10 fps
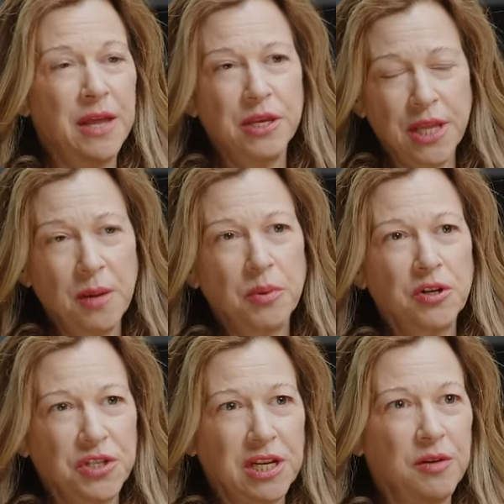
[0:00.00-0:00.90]
And then that
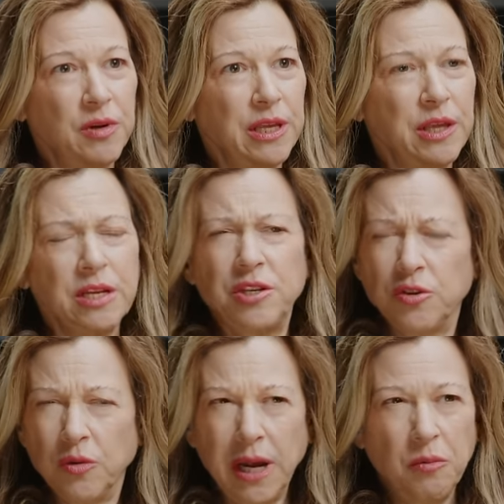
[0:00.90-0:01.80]
person can really think,
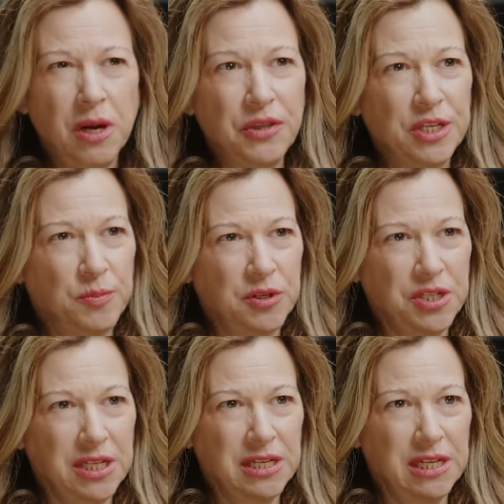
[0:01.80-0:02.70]
do I want this
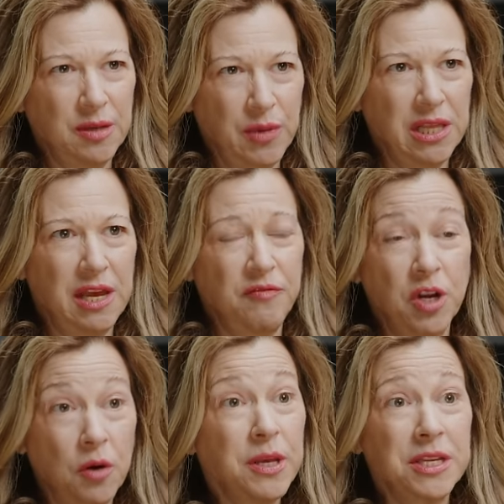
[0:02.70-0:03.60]
person in my life?
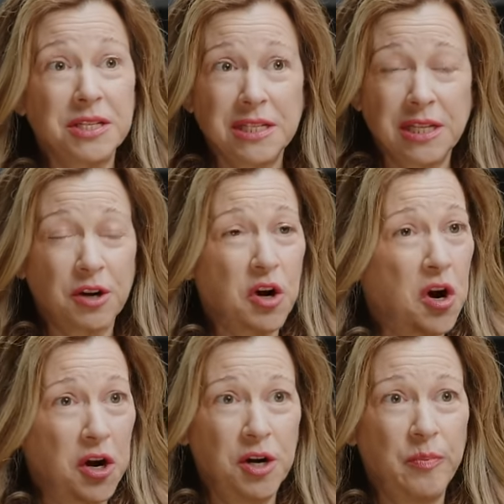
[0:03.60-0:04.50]
Knowing this is their
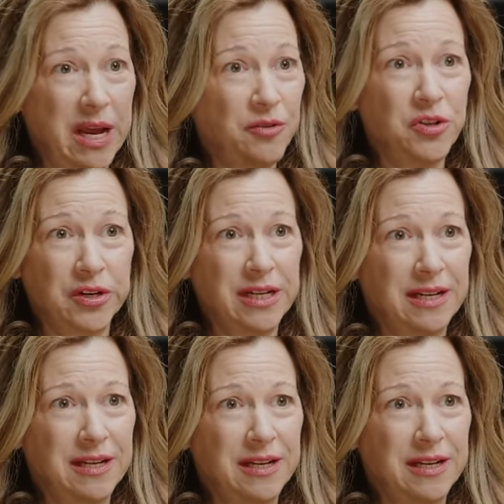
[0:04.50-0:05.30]
hard boundary.